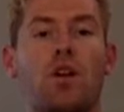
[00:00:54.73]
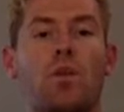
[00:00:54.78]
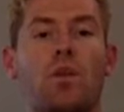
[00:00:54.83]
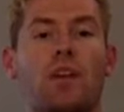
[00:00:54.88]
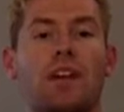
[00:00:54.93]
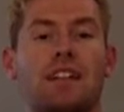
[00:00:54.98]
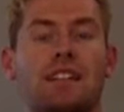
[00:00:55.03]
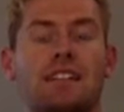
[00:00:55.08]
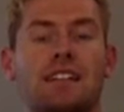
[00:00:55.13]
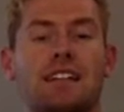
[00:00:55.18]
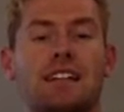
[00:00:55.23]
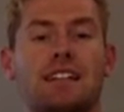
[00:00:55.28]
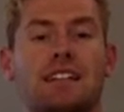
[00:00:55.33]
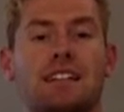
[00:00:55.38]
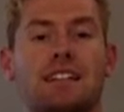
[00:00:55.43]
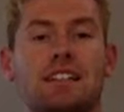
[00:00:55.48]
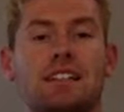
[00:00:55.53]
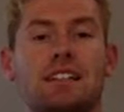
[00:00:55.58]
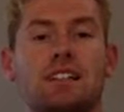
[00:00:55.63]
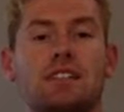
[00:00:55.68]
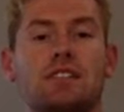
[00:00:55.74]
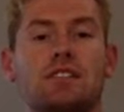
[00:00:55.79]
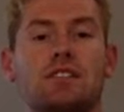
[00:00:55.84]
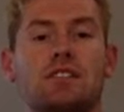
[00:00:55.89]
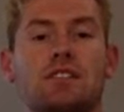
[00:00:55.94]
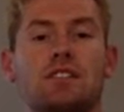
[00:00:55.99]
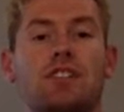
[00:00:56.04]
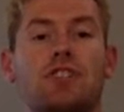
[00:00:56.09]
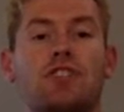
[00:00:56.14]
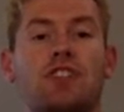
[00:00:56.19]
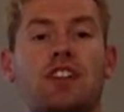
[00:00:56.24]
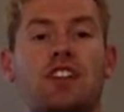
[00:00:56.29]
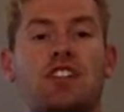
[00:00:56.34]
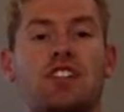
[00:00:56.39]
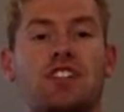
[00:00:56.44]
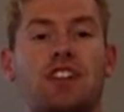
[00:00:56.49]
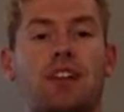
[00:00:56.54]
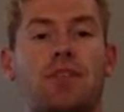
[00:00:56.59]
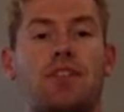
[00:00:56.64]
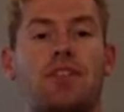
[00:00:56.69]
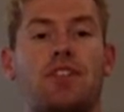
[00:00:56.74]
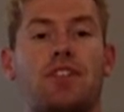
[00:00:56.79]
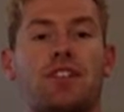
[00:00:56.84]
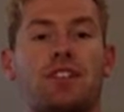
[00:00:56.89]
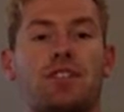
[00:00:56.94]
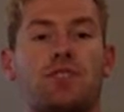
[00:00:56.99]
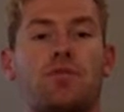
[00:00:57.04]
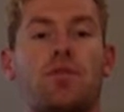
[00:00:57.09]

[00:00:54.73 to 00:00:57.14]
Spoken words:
we can start to differentiate whether it is